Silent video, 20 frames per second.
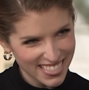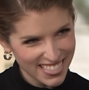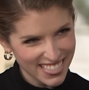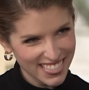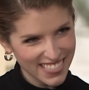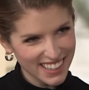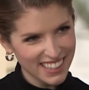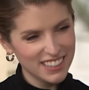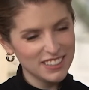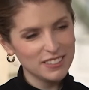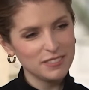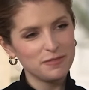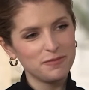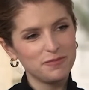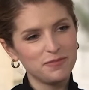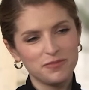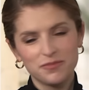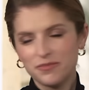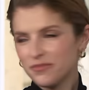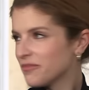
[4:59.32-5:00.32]

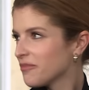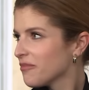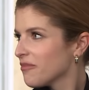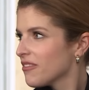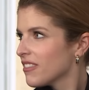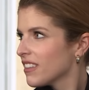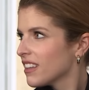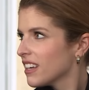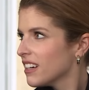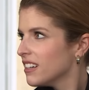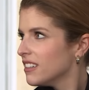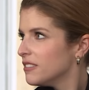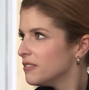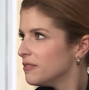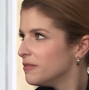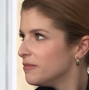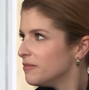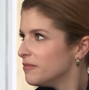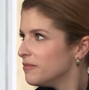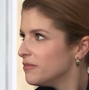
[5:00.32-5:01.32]

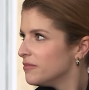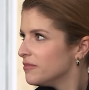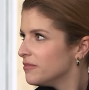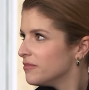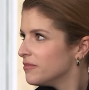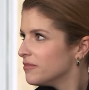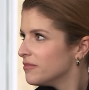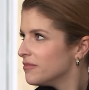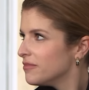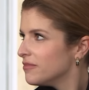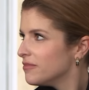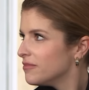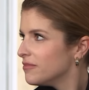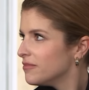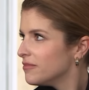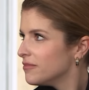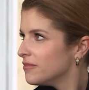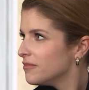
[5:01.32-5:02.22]
The person shown says nothing.